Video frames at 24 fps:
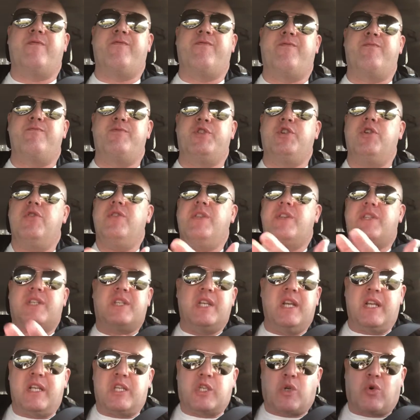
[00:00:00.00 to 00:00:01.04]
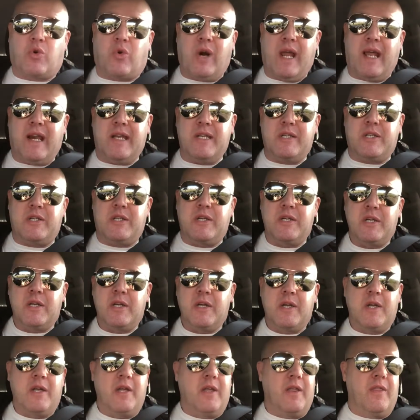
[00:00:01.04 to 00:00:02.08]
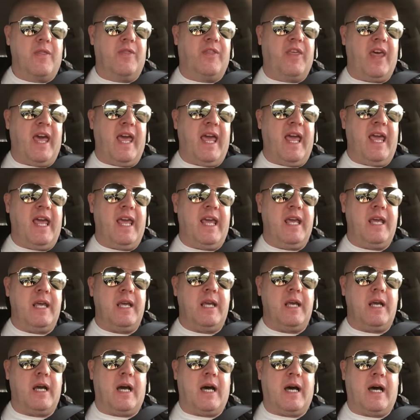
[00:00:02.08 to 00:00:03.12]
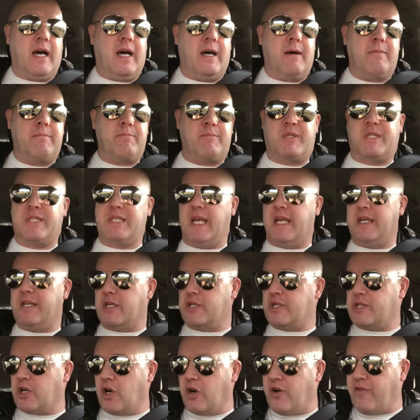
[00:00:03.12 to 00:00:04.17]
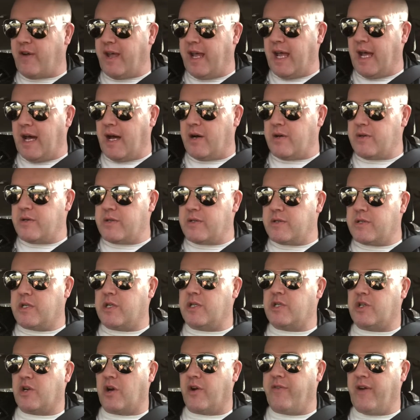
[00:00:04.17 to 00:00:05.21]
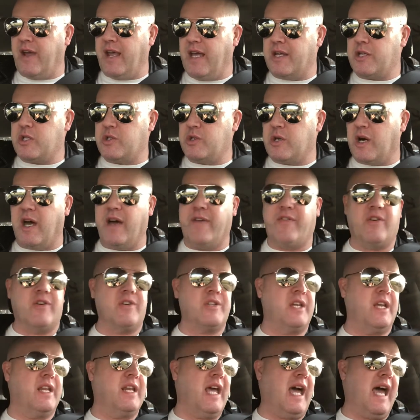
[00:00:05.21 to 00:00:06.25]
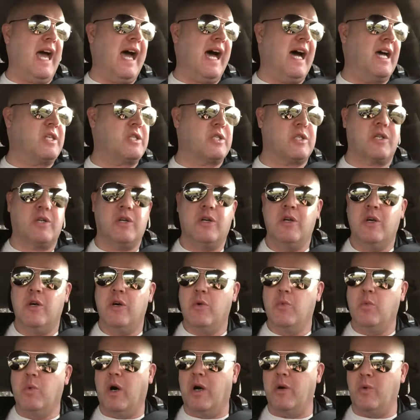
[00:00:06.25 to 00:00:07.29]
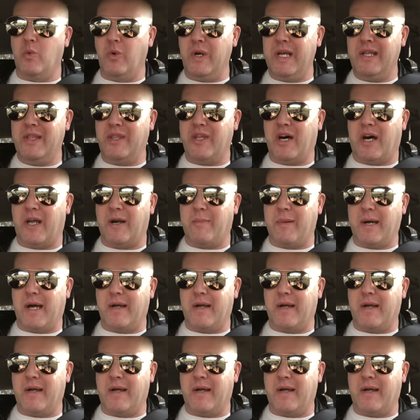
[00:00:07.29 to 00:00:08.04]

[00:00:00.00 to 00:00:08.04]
to the city's credit, they sent a survey out to survey us drivers and ask what we thought about